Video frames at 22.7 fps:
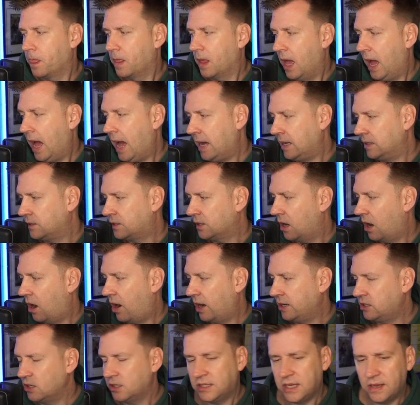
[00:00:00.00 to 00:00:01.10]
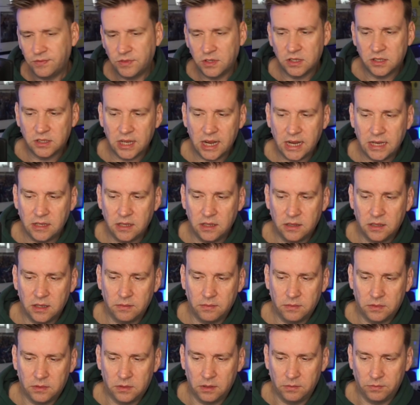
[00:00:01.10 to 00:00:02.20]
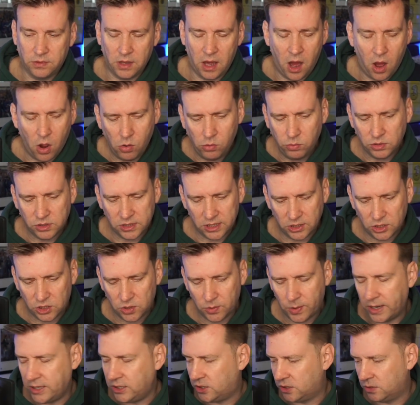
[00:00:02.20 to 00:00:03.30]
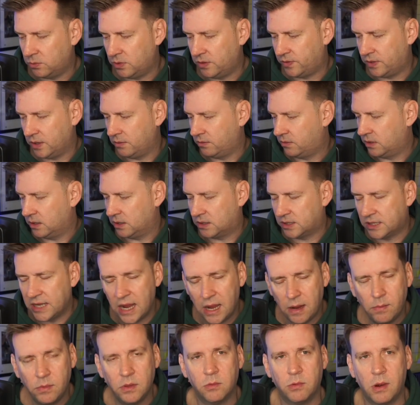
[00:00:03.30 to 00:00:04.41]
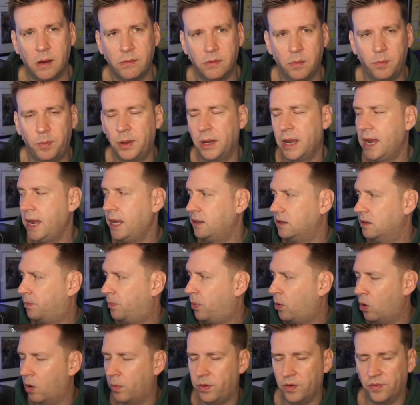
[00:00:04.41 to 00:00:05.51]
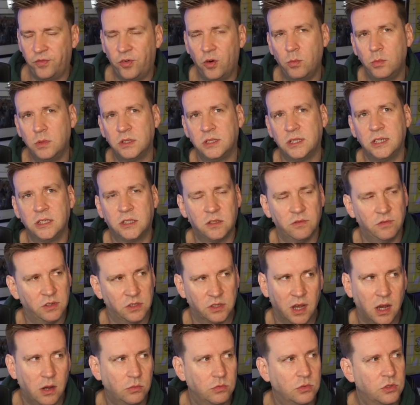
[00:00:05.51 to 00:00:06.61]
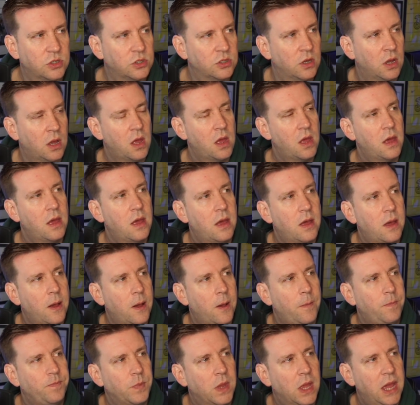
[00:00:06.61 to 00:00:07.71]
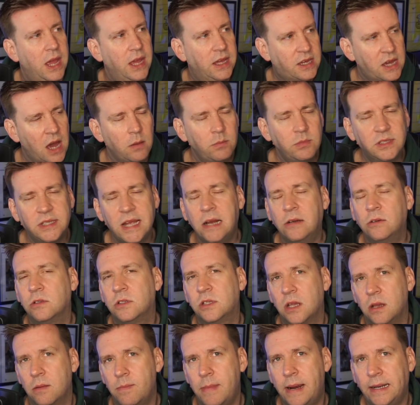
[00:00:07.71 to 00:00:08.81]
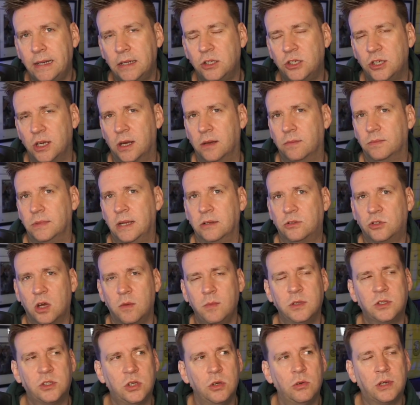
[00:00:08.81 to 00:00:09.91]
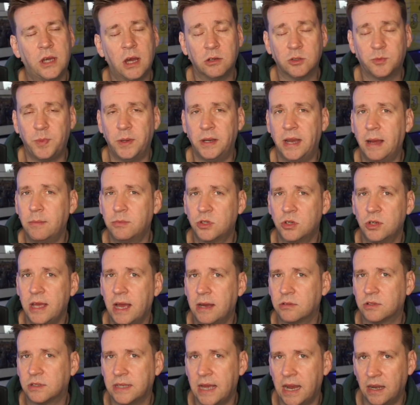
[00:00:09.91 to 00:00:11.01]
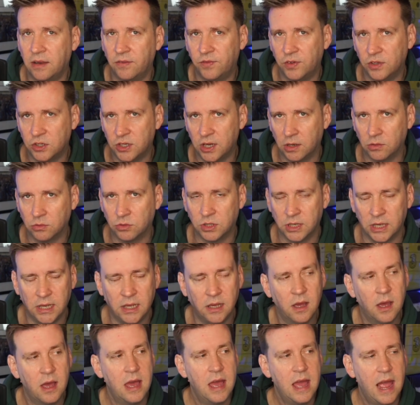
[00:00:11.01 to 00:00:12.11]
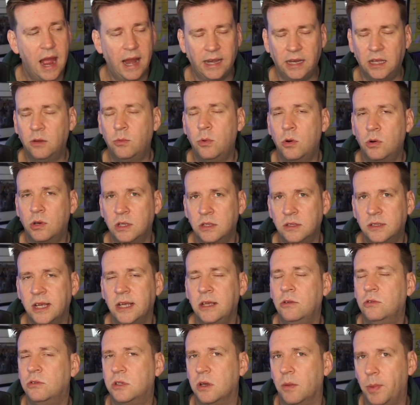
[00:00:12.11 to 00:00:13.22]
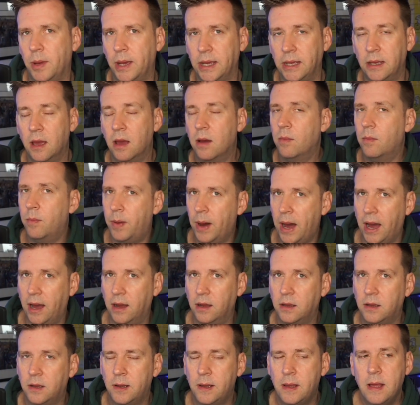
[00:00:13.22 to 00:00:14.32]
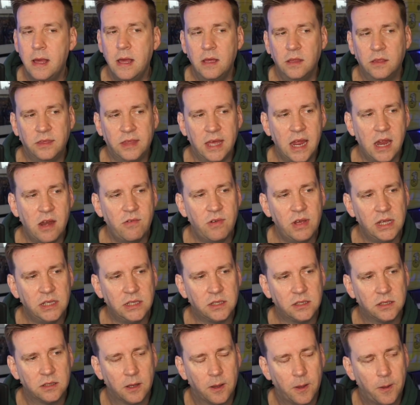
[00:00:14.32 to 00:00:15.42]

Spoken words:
And I just have to say that the whole situation with the team, the way we're playing, the poor performances, the results, it comes down to the manager. Now, Thomas Tuchel's been absolutely outstanding for Chelsea, and he will continue to be. But there is